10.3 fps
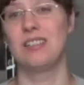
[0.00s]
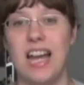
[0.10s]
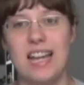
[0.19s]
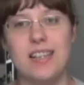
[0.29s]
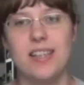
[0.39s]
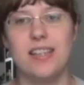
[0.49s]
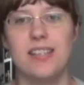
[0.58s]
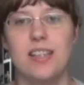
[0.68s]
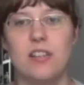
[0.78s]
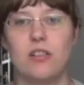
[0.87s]
As I
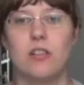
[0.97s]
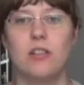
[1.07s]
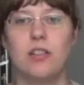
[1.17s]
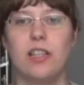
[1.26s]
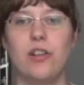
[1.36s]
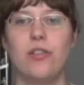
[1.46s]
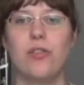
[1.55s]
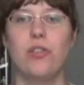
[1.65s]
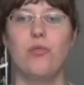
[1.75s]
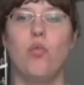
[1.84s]
said earlier,
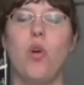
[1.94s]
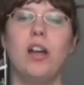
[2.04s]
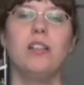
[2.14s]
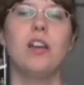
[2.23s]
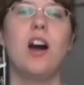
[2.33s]
the one